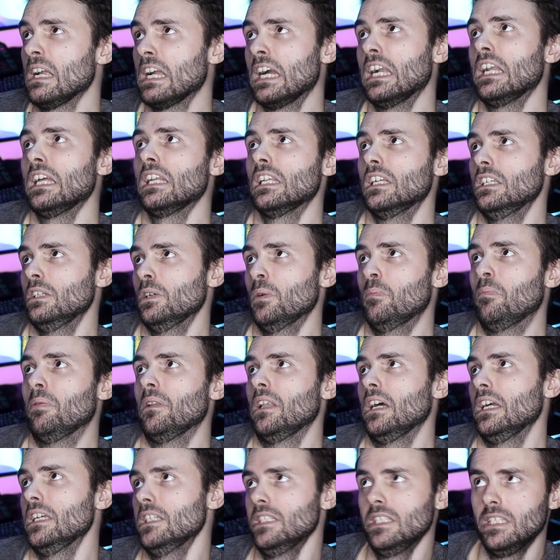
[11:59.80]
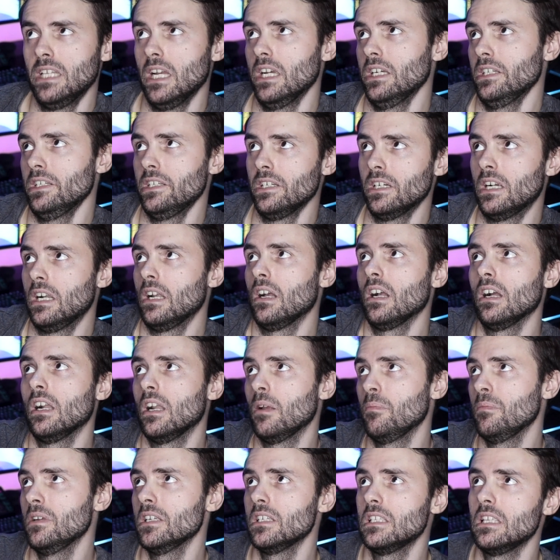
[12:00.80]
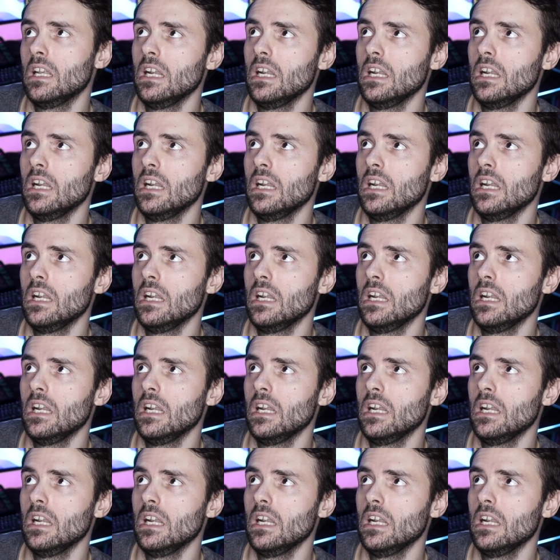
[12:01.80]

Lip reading: I'm getting the new PlayStation, I'm gonna miss